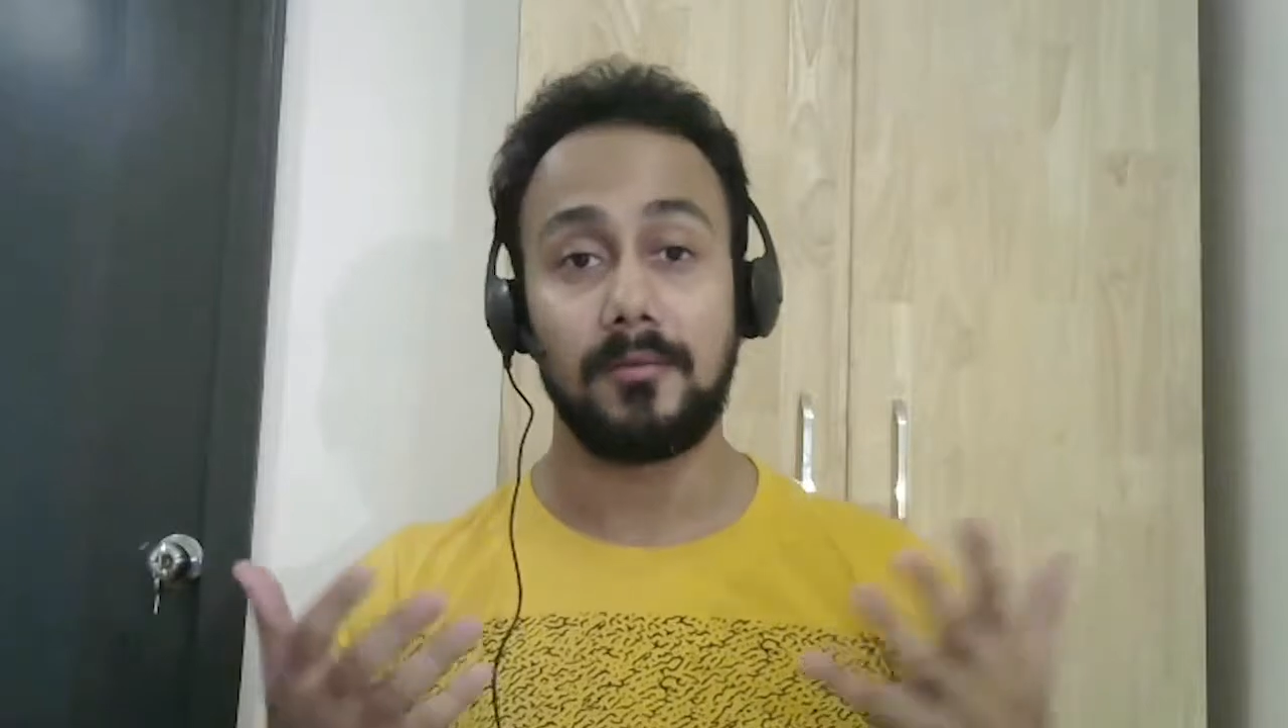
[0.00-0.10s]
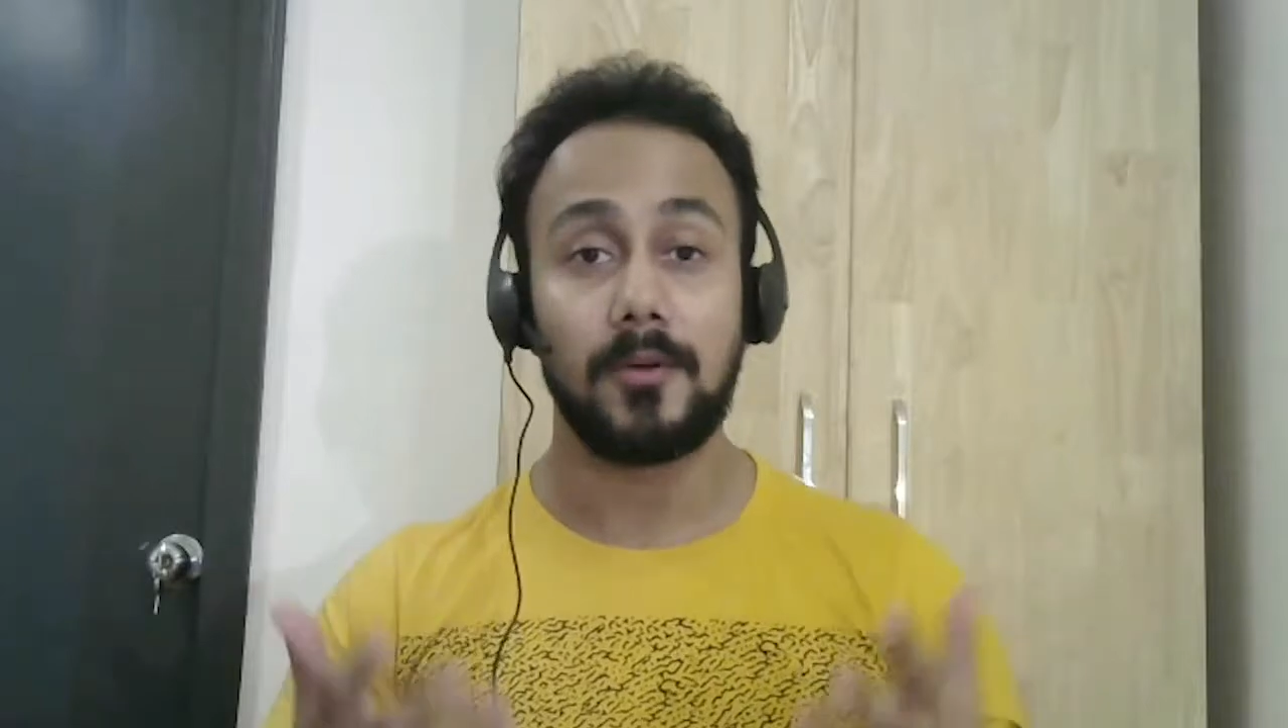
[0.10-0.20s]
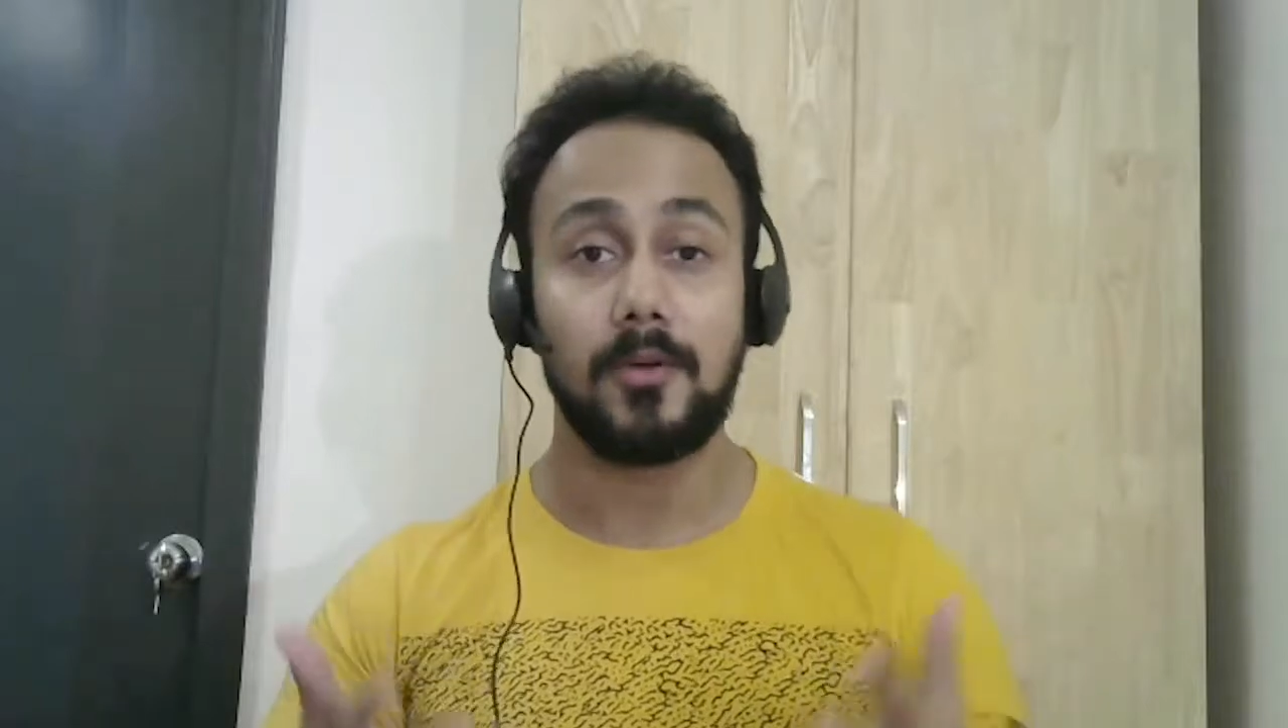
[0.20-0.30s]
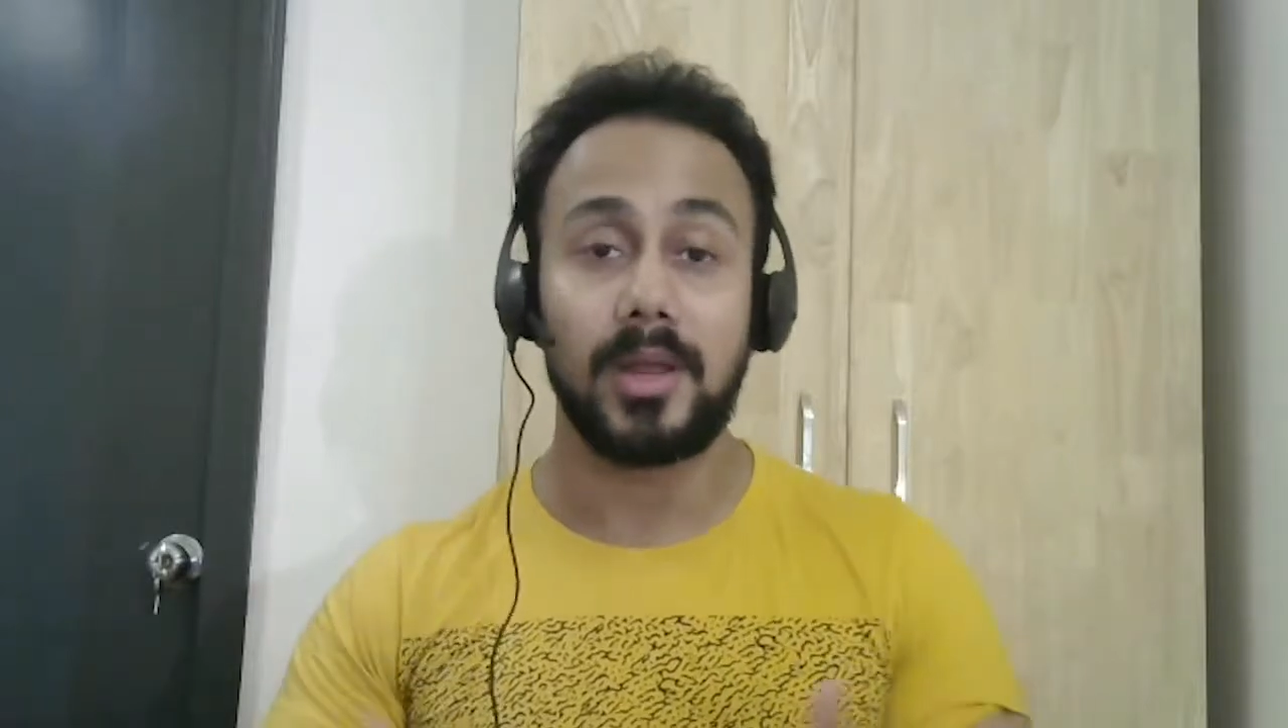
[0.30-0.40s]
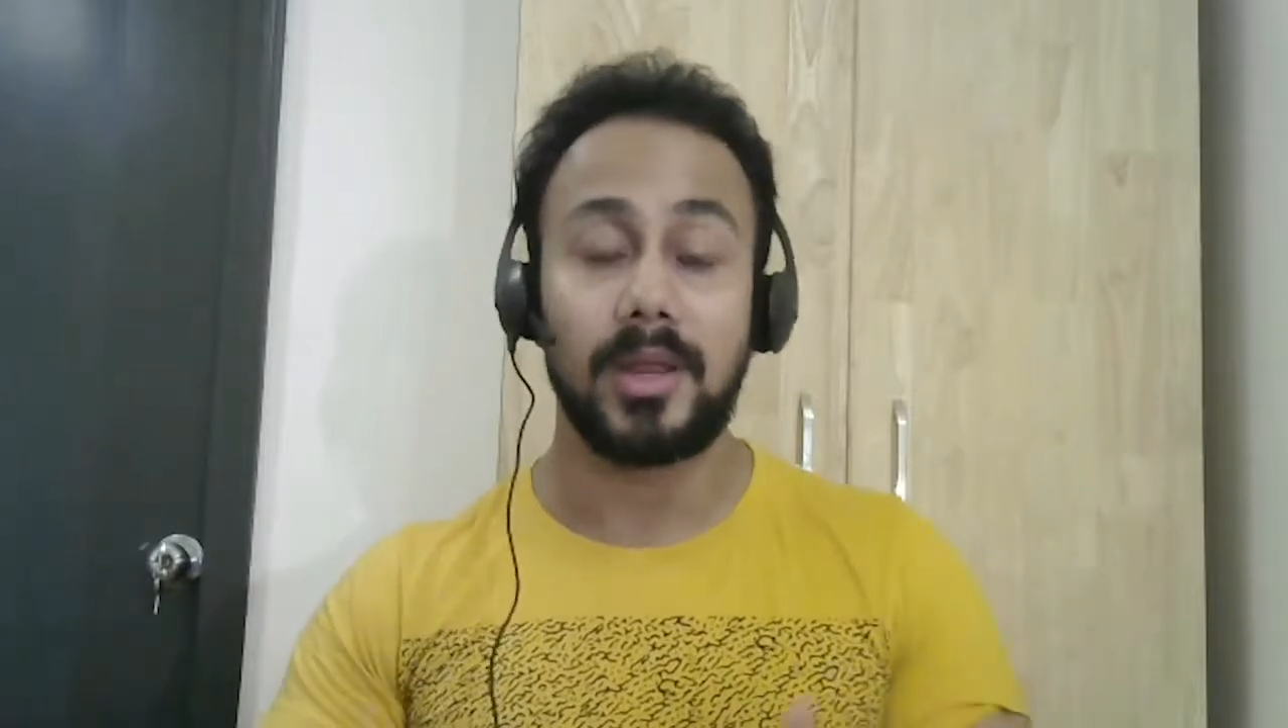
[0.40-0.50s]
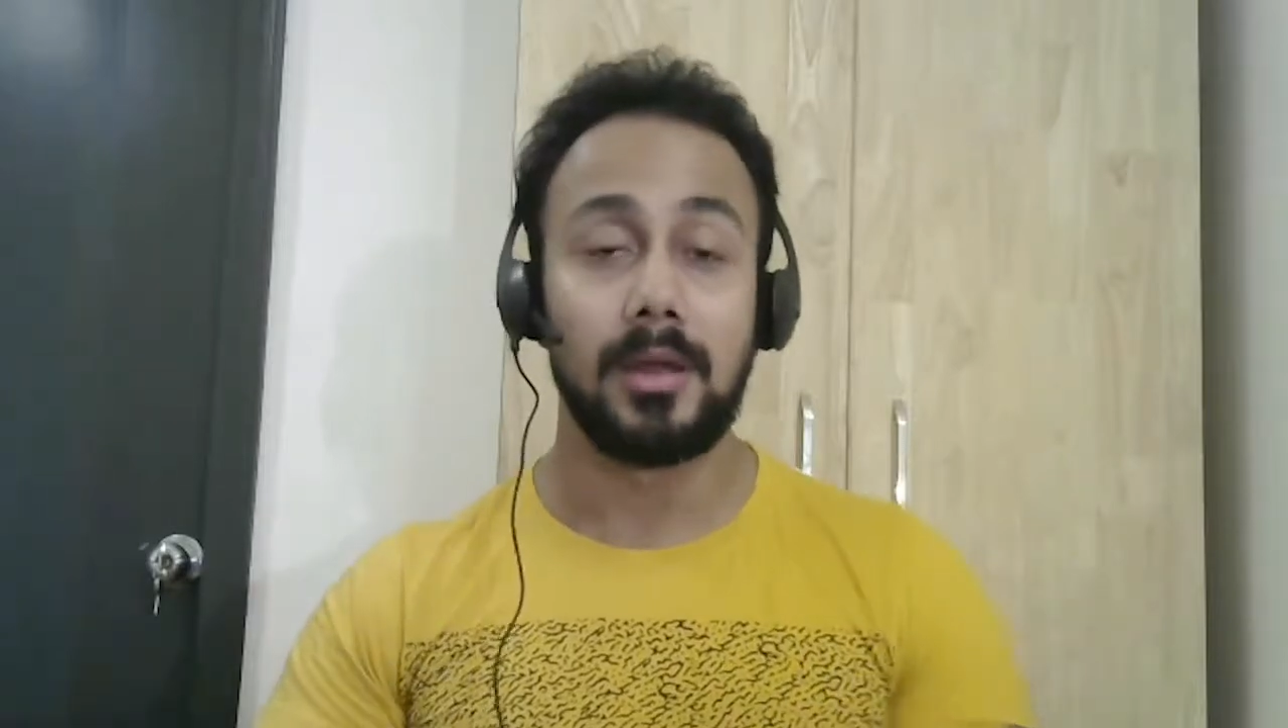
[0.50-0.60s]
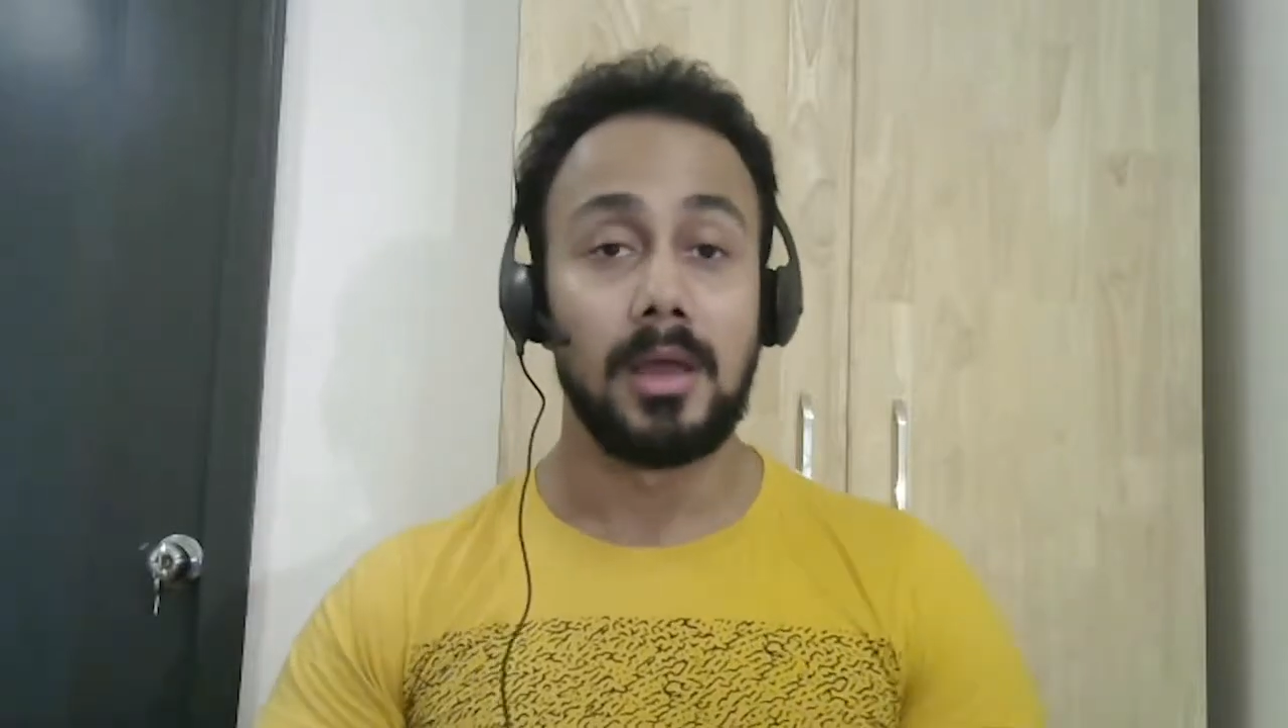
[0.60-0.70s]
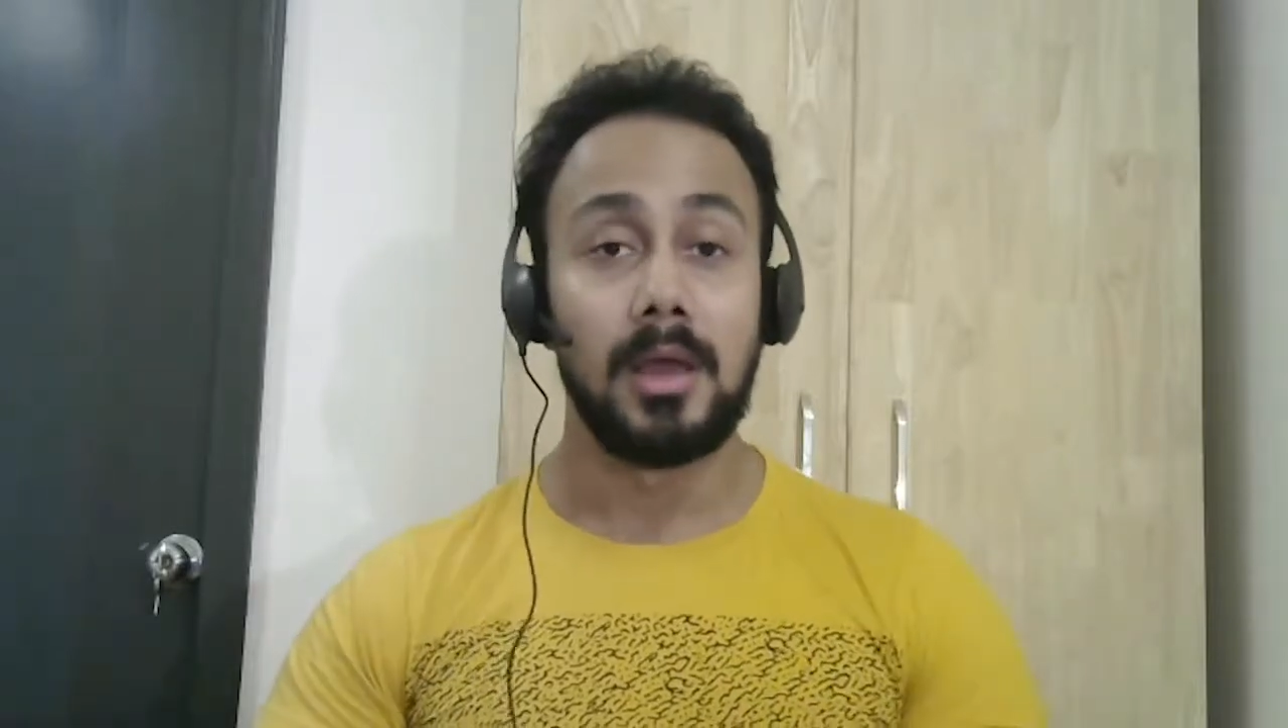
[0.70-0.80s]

flowing